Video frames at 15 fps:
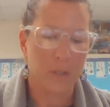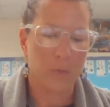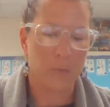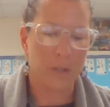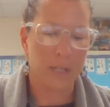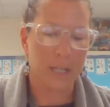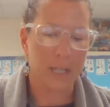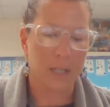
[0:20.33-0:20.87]

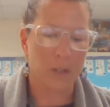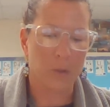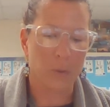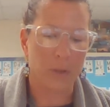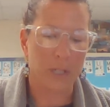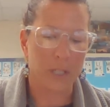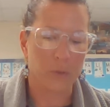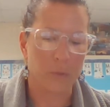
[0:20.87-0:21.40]
Rit
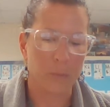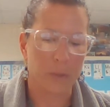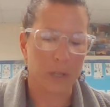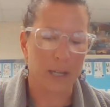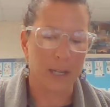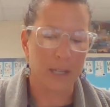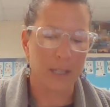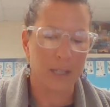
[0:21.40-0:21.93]
ignored his
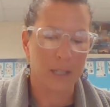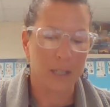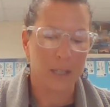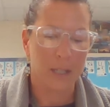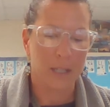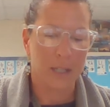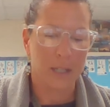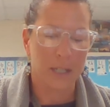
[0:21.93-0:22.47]
reply.
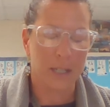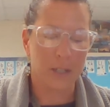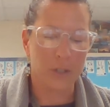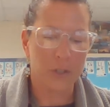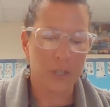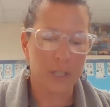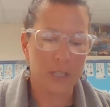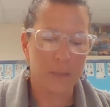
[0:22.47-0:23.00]
Here
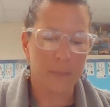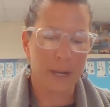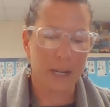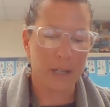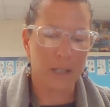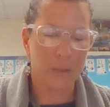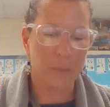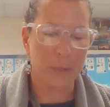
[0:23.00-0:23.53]
she is
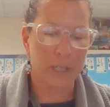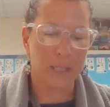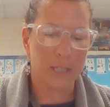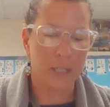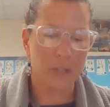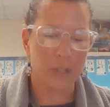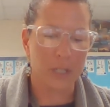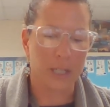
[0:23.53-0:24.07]
back on the
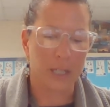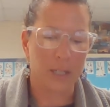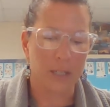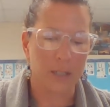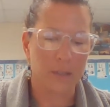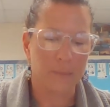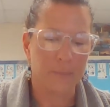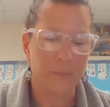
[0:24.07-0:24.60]
plantation again.
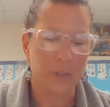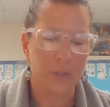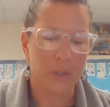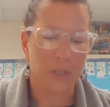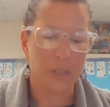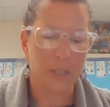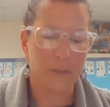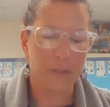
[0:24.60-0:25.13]

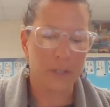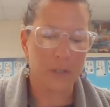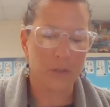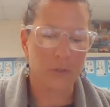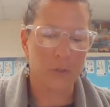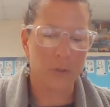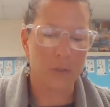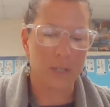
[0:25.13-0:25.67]
She's seven
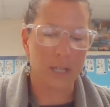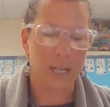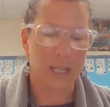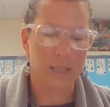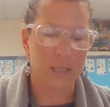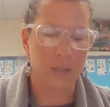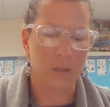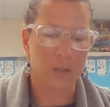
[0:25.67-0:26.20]
years old and
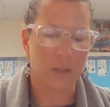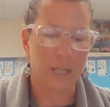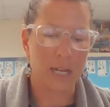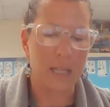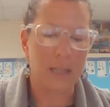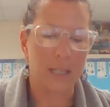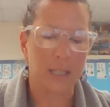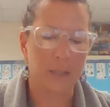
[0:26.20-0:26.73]
hasn't learned
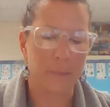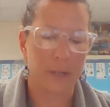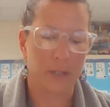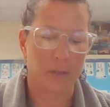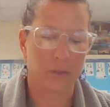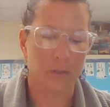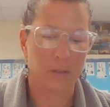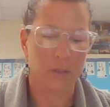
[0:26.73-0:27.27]
anything
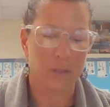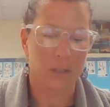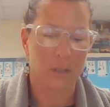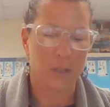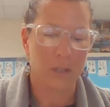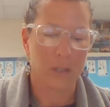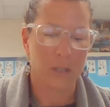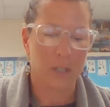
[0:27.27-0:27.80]
special.
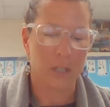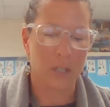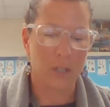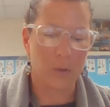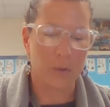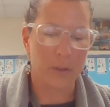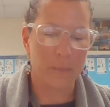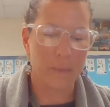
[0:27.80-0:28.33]
You
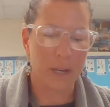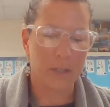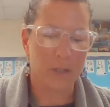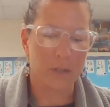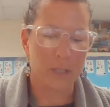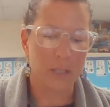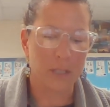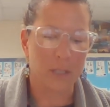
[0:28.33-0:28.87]
know the
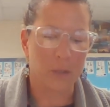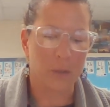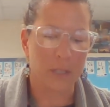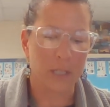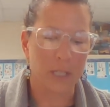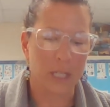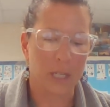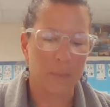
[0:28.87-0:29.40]
master isn't going
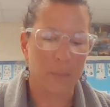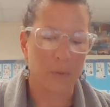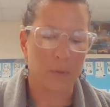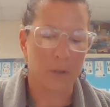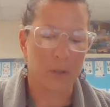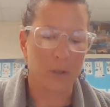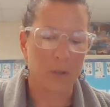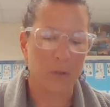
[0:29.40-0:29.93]
to keep
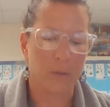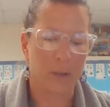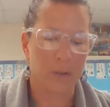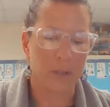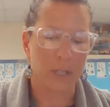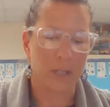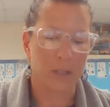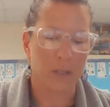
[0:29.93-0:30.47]
her
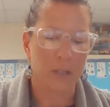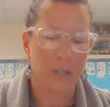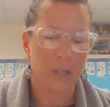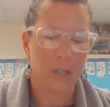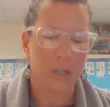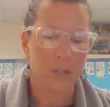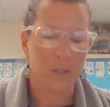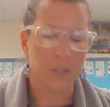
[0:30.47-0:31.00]
around here
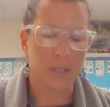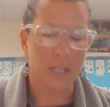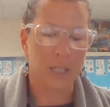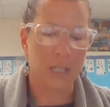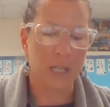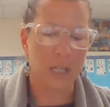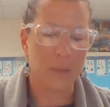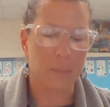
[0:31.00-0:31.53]
just
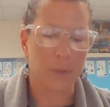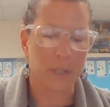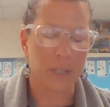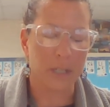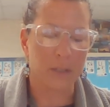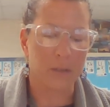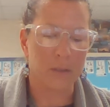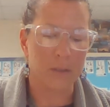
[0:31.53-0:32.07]
kicking up her
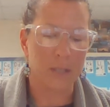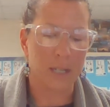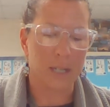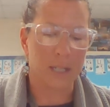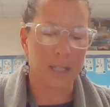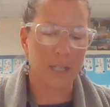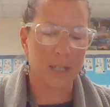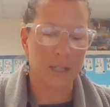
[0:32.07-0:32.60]
heels
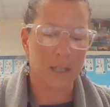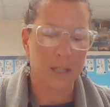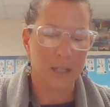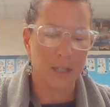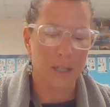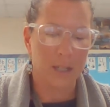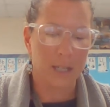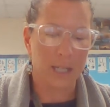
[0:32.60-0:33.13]
and
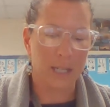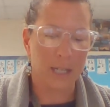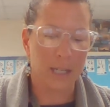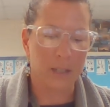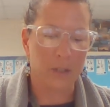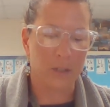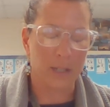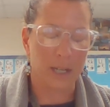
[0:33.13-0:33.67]
eating
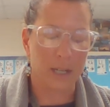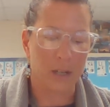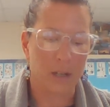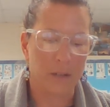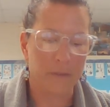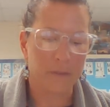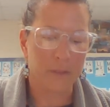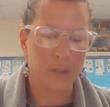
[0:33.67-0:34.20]
her head
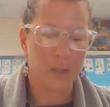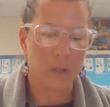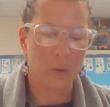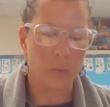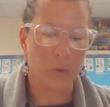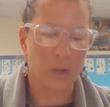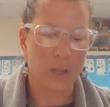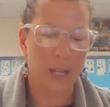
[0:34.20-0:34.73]
off.
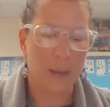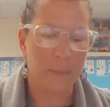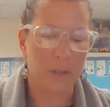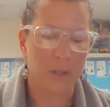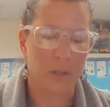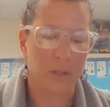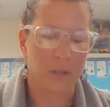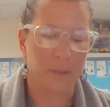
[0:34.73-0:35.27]
What'll happen
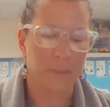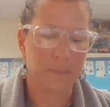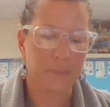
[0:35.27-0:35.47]
to her?